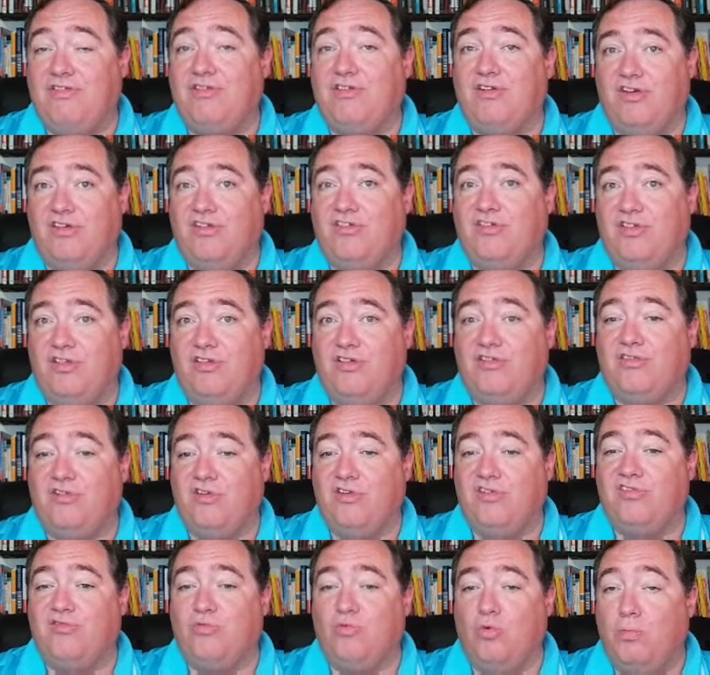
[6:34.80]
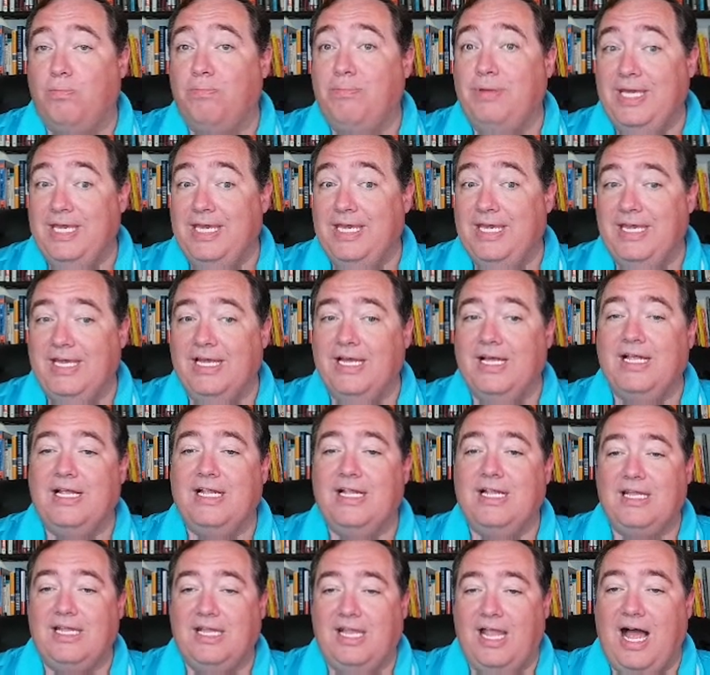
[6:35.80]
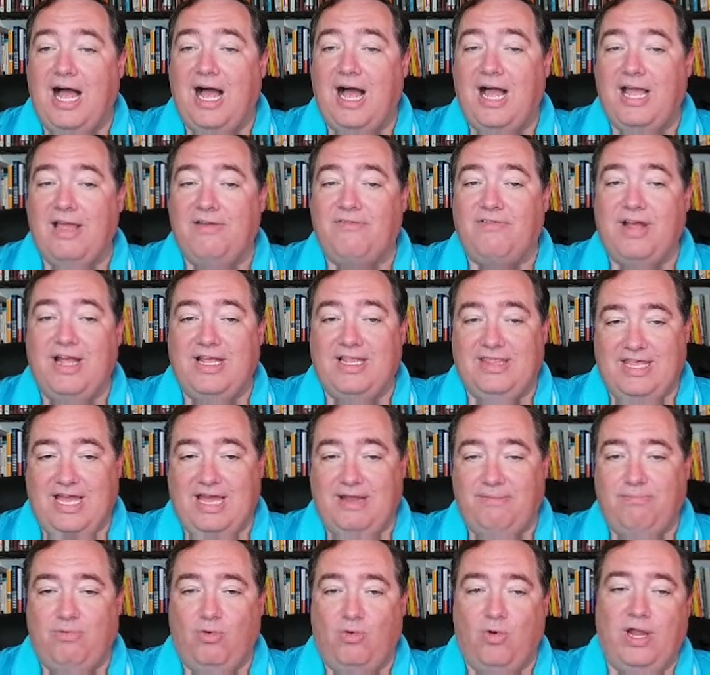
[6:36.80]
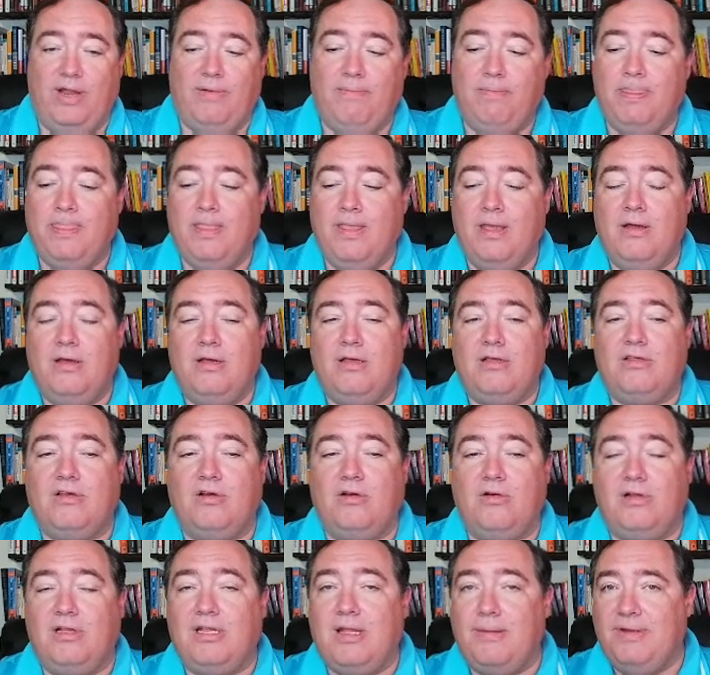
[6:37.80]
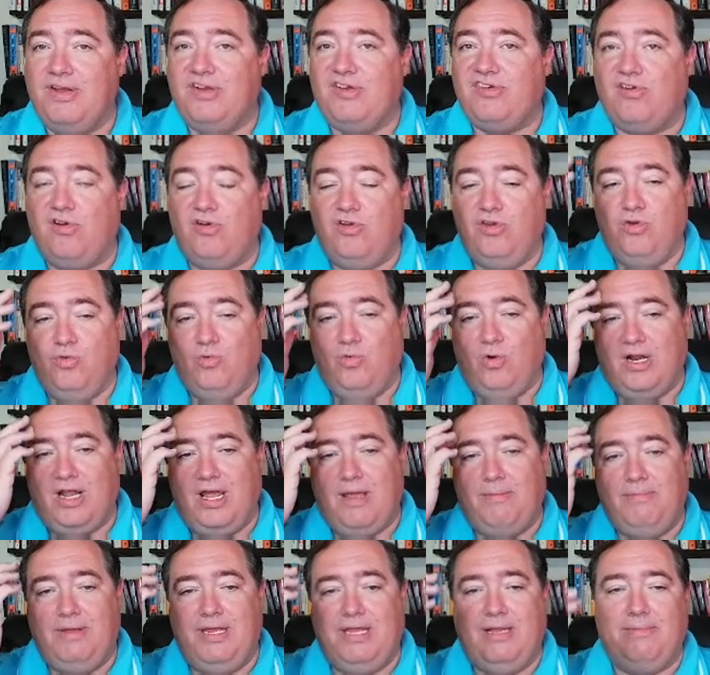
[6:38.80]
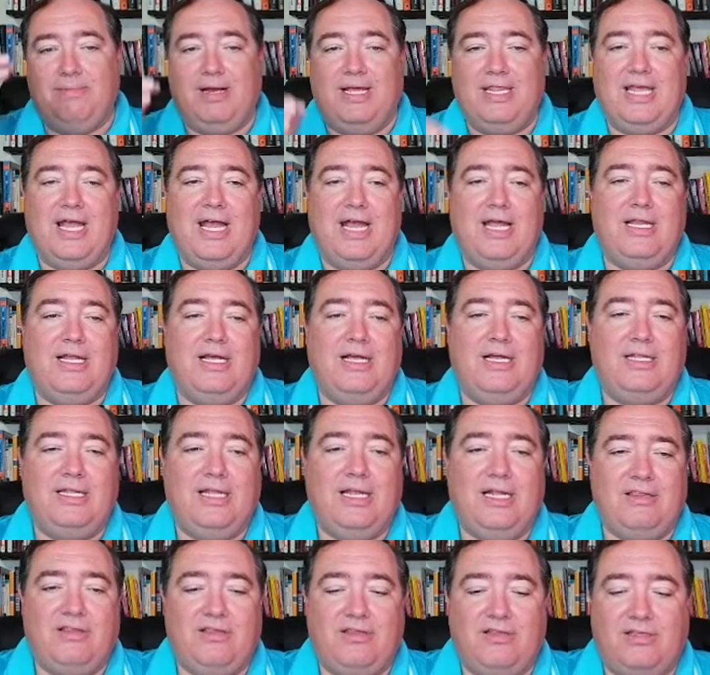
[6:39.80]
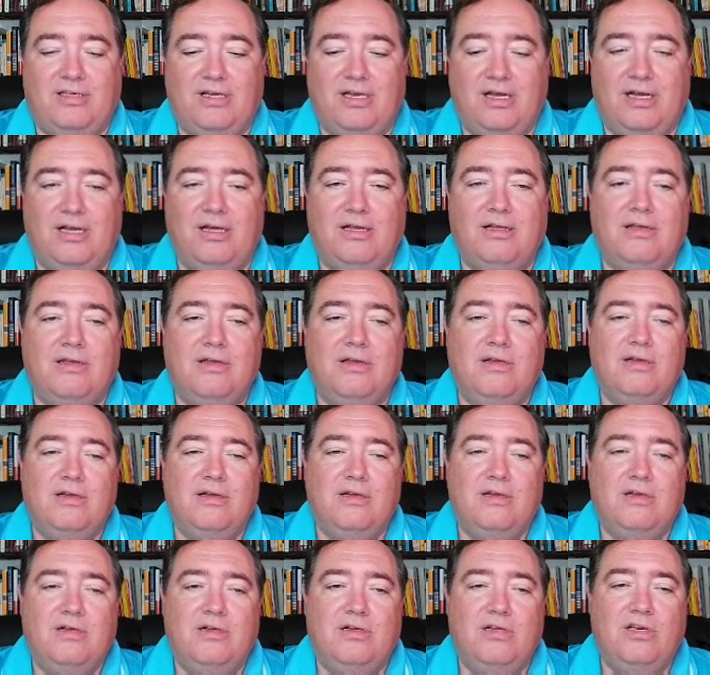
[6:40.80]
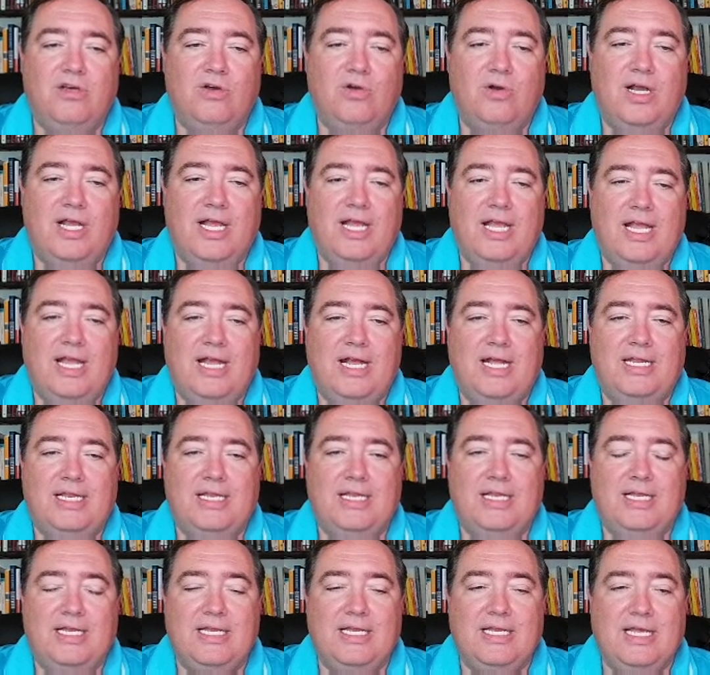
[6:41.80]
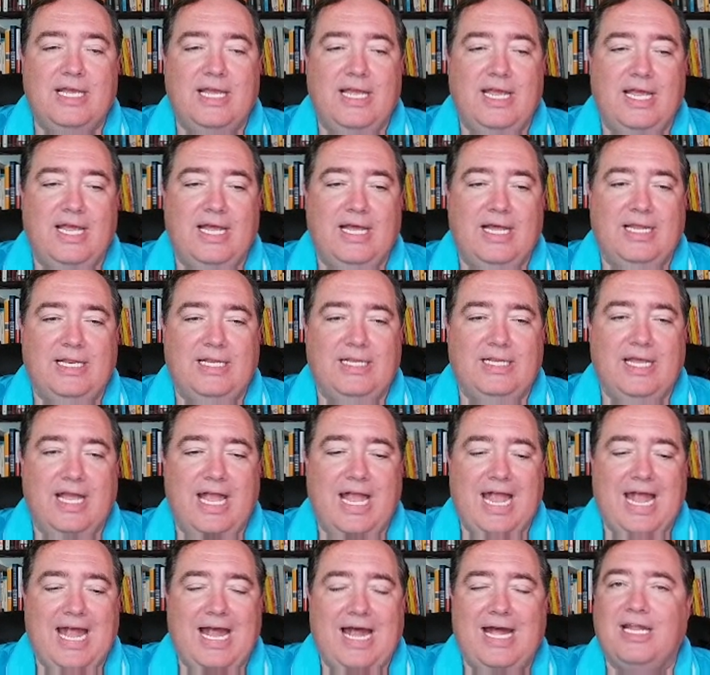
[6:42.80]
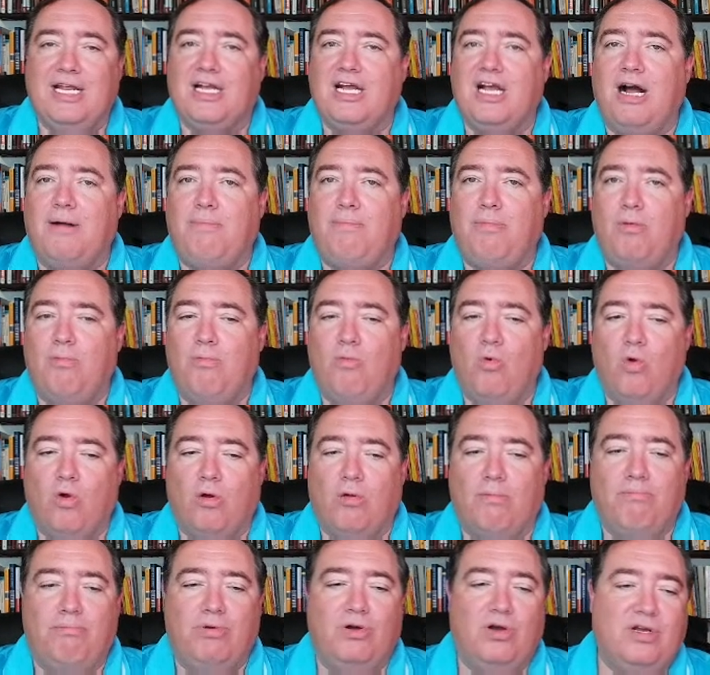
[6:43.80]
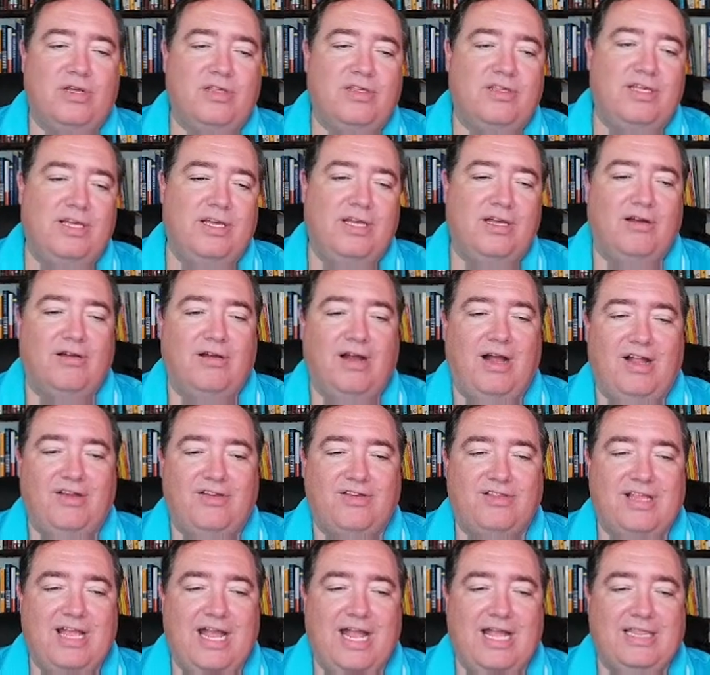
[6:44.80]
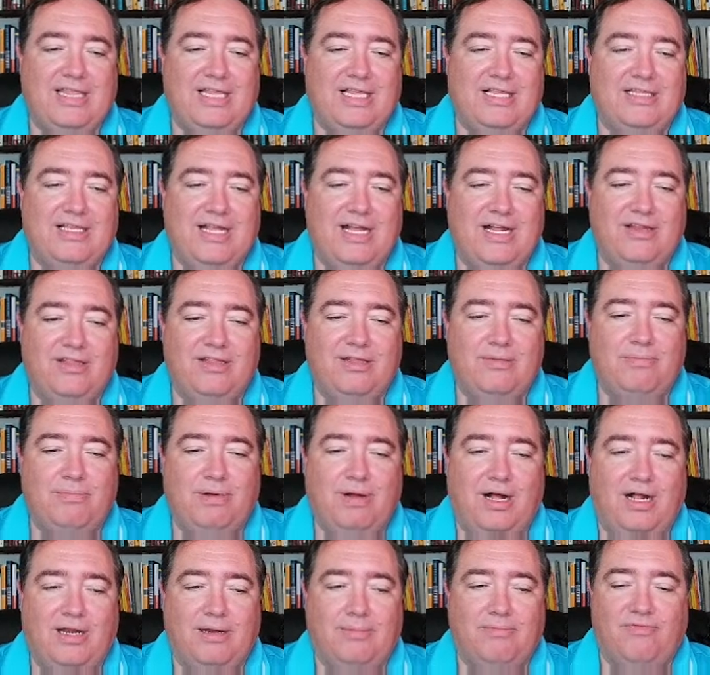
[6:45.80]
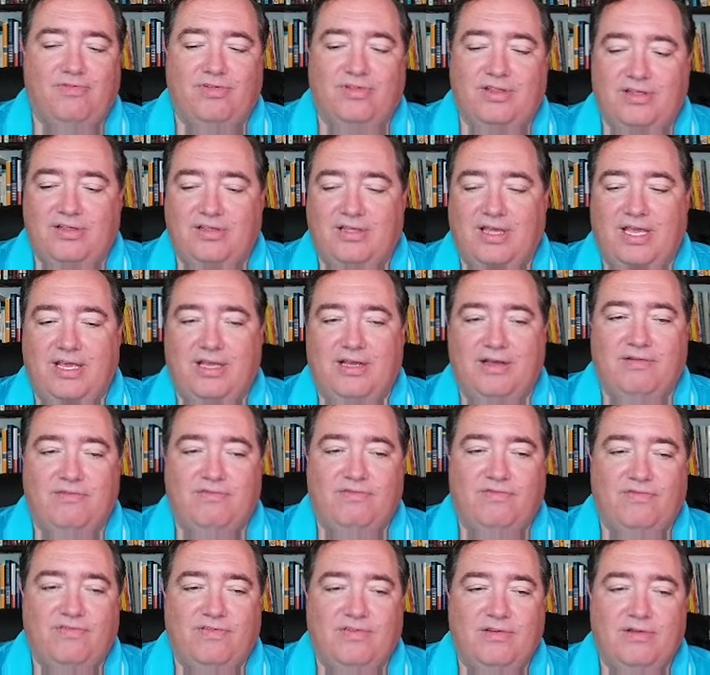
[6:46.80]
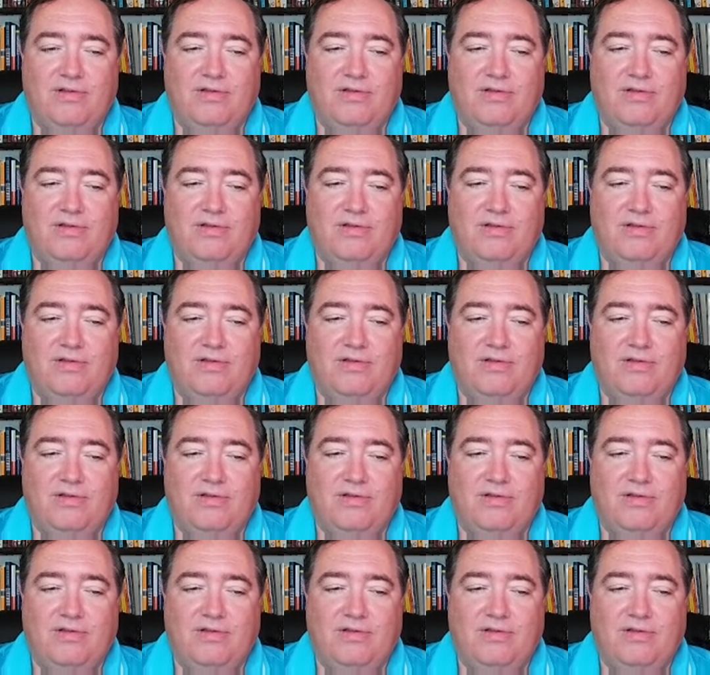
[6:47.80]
search. So the search will be live at that point. So let me show you what I mean by that. Let's go ahead and add a couple more books here. I'll just add these down at the bottom for the sake of